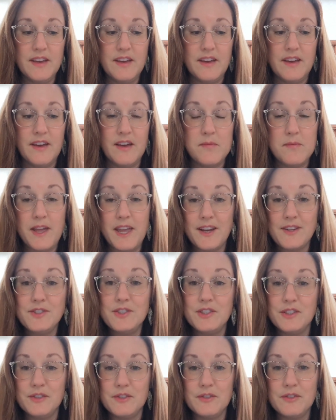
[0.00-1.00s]
I
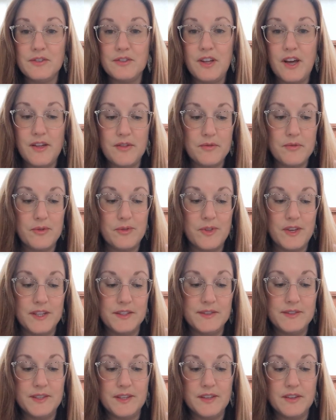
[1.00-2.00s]
actually learned a lot through
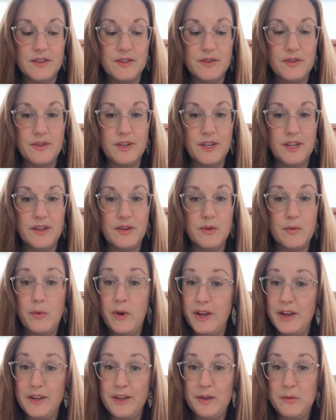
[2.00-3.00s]
this,
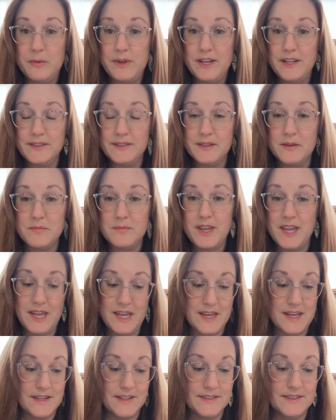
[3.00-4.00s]
including what humanism
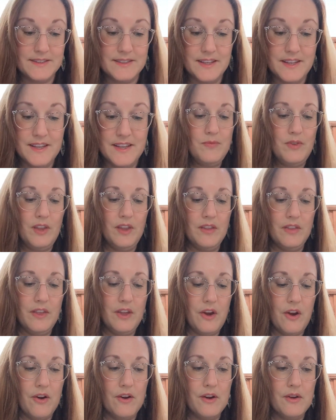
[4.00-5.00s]
is. The
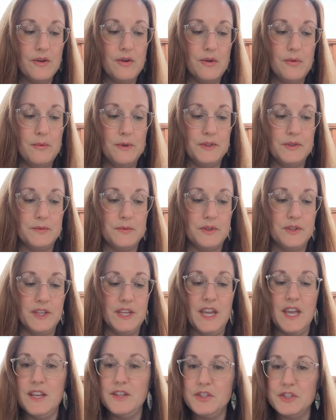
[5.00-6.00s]
article was really
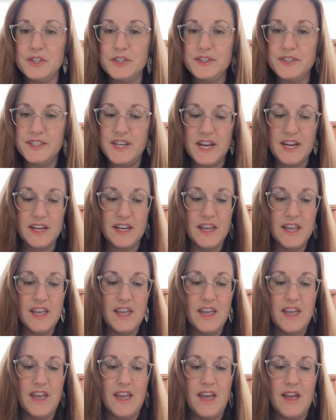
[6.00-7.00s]
interesting,
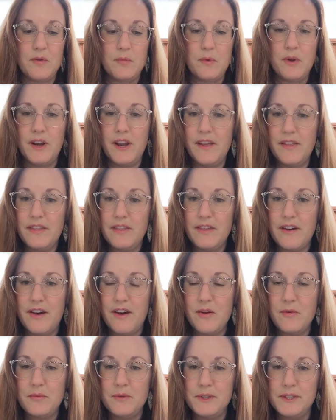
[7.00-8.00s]
and what I thought
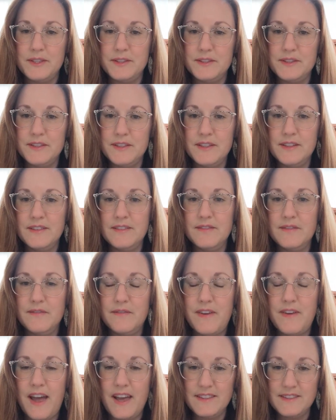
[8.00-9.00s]
was
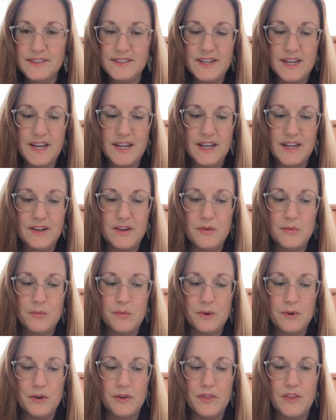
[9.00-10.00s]
fascinating were
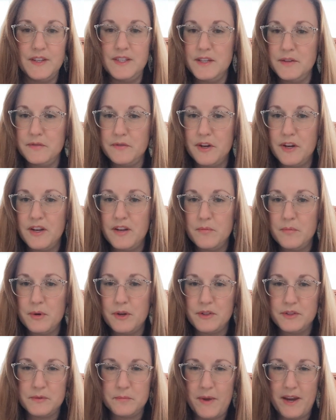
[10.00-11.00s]
the different
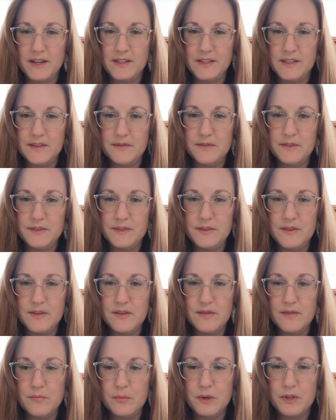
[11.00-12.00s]
perspectives
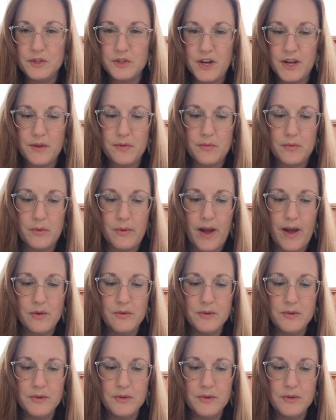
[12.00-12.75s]
portrayed throughout,